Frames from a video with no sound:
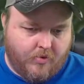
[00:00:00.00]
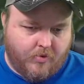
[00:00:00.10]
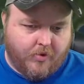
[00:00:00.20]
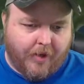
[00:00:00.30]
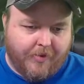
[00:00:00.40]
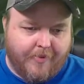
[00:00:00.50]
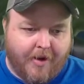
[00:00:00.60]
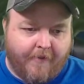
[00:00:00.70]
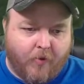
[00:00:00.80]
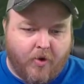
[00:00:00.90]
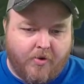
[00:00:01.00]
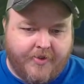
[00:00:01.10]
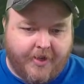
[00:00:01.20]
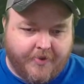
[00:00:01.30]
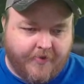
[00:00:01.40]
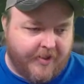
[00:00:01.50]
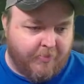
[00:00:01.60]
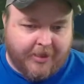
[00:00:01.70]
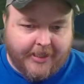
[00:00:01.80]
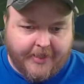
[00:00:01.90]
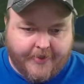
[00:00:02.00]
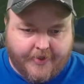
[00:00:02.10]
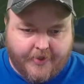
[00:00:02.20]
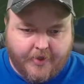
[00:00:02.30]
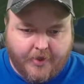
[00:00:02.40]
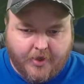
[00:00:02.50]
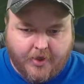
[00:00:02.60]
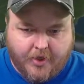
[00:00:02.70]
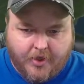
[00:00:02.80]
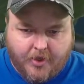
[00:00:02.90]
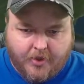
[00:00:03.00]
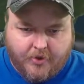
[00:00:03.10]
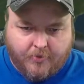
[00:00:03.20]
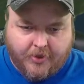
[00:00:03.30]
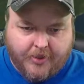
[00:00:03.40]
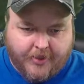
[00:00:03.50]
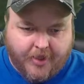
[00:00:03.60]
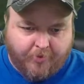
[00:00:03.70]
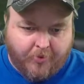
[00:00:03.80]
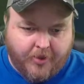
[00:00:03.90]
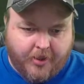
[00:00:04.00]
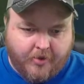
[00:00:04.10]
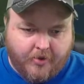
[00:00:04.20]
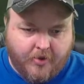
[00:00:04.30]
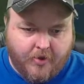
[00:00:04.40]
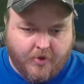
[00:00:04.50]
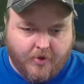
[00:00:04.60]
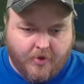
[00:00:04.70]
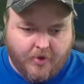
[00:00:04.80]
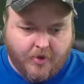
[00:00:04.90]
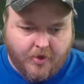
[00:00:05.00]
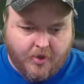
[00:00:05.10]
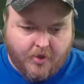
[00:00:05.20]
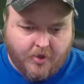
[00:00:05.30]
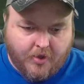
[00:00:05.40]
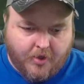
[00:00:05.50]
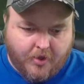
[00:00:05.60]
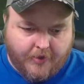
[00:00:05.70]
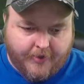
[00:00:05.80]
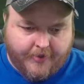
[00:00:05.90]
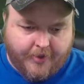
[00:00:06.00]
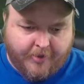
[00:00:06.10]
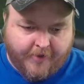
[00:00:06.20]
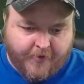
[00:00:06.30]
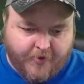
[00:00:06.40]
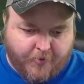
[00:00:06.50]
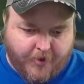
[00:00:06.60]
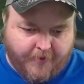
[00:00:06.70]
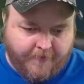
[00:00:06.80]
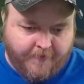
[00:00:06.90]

Okay, we need about 400 Delta V a piece. So we're going to decouple here. This is going to be the first one.